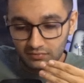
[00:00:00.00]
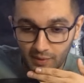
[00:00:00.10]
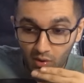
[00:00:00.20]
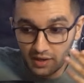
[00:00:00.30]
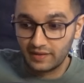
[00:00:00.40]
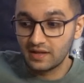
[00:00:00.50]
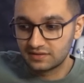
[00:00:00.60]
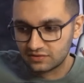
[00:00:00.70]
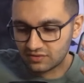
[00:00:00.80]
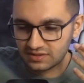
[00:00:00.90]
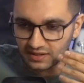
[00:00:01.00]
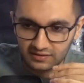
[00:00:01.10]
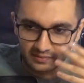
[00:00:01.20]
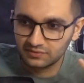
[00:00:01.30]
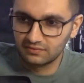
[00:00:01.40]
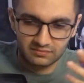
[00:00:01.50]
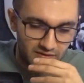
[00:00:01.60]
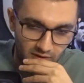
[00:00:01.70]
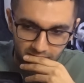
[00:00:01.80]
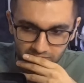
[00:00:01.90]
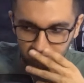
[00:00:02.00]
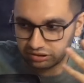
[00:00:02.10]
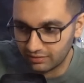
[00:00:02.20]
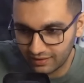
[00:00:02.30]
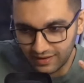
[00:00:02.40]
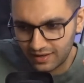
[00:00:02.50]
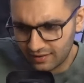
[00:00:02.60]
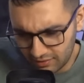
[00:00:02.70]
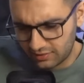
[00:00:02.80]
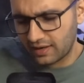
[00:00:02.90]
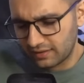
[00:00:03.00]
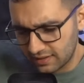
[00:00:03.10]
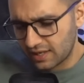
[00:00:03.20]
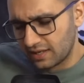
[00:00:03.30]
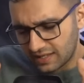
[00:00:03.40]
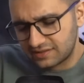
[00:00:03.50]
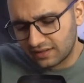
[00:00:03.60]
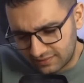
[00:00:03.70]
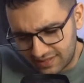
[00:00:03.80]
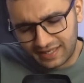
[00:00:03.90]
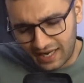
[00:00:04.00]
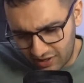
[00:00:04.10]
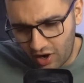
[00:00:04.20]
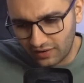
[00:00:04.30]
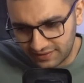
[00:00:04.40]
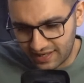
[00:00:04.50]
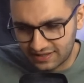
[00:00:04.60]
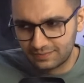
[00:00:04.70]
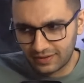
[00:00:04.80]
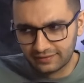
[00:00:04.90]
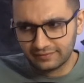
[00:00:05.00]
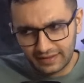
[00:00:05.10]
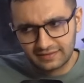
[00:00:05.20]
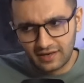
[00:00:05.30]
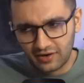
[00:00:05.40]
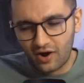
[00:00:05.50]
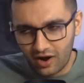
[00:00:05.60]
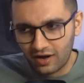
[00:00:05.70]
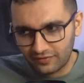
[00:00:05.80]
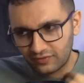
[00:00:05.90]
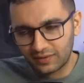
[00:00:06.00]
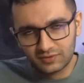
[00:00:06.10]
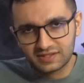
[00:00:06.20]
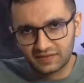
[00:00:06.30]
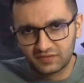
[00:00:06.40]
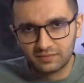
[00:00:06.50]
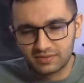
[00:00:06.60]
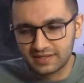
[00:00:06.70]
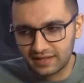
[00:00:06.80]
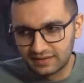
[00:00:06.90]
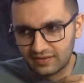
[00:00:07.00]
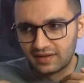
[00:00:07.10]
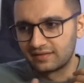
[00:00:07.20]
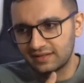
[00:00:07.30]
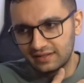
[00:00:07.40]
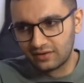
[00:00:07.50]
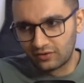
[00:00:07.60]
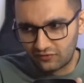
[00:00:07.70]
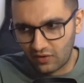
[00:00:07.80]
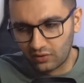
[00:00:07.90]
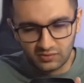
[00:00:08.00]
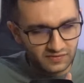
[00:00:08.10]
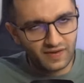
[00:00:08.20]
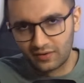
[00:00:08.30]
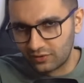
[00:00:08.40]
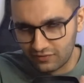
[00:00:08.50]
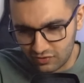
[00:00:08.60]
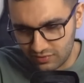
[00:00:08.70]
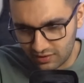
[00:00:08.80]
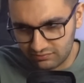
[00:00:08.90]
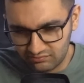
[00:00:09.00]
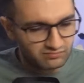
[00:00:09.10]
Well, okay, that's interesting. Something, you know, okay. Let's not take it out of context, but it's kind of odd for him to sell 50% and then Elon follows the founder of Uber.